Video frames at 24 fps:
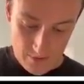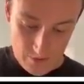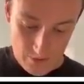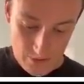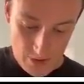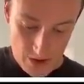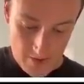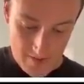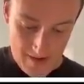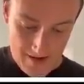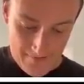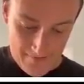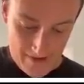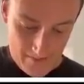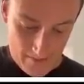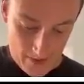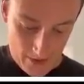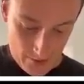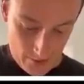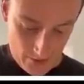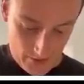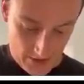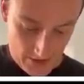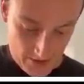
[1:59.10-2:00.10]
Well, I'm out of
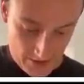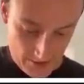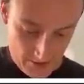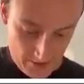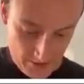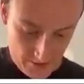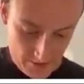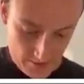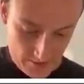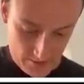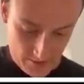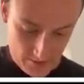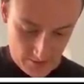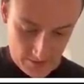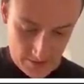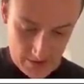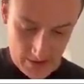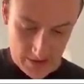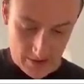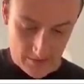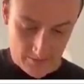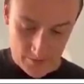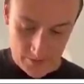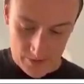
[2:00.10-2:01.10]
ammo. What the hell?
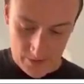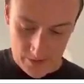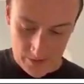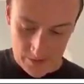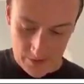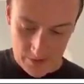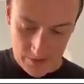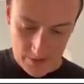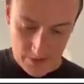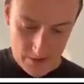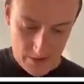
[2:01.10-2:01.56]
Oh, no, I'm not.